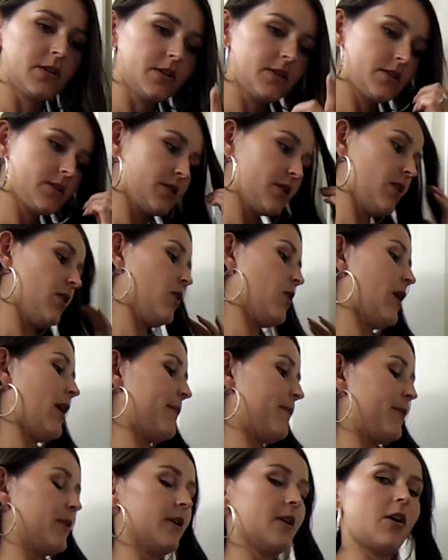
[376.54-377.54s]
So I
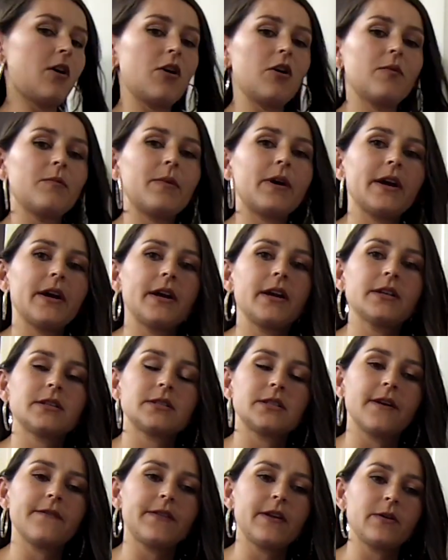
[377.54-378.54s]
put all my
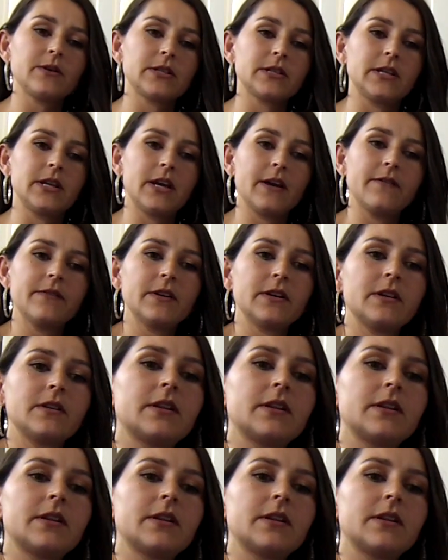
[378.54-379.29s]
stuff that was in the oven in